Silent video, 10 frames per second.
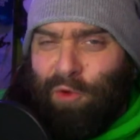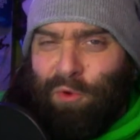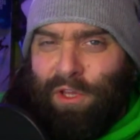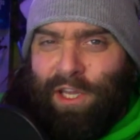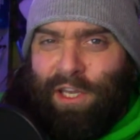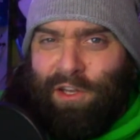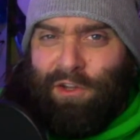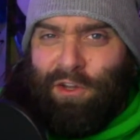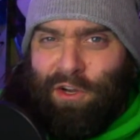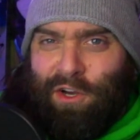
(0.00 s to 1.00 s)
really need
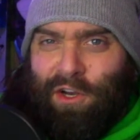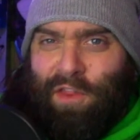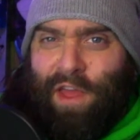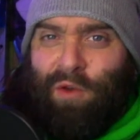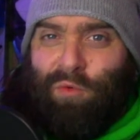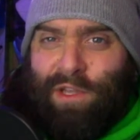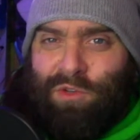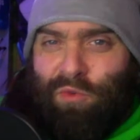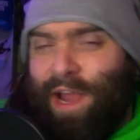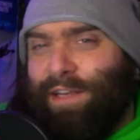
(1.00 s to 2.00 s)
to learn that
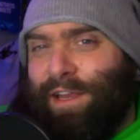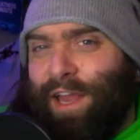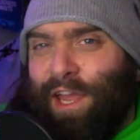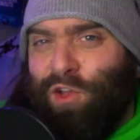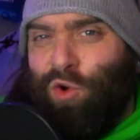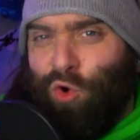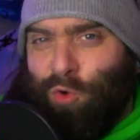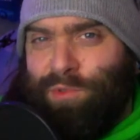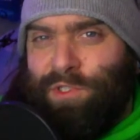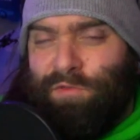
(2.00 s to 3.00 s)
resurrecting a
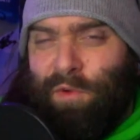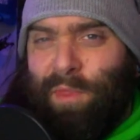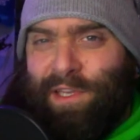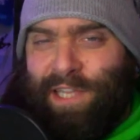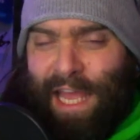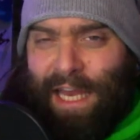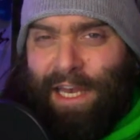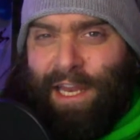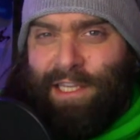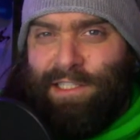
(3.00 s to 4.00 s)
corpse from the
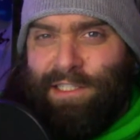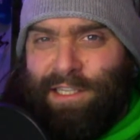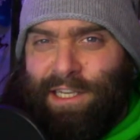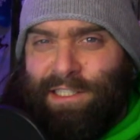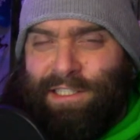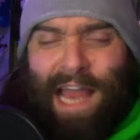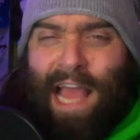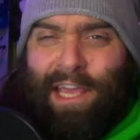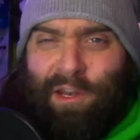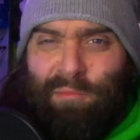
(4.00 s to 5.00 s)
dead is
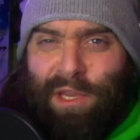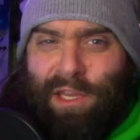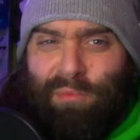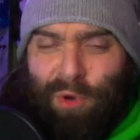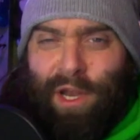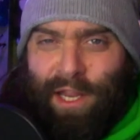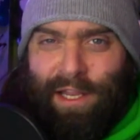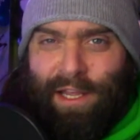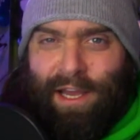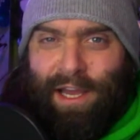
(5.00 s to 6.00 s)
not going to be
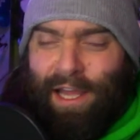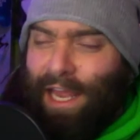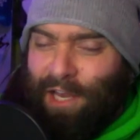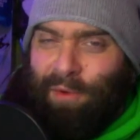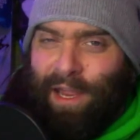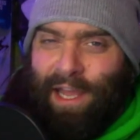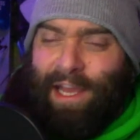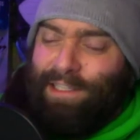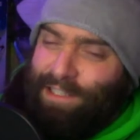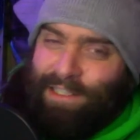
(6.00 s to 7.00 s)
pretty. Anyway,
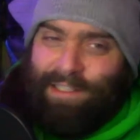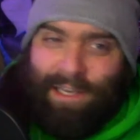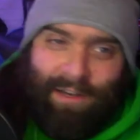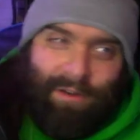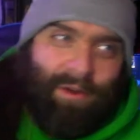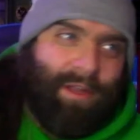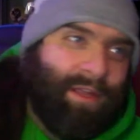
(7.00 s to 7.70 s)
guys, let's get into it.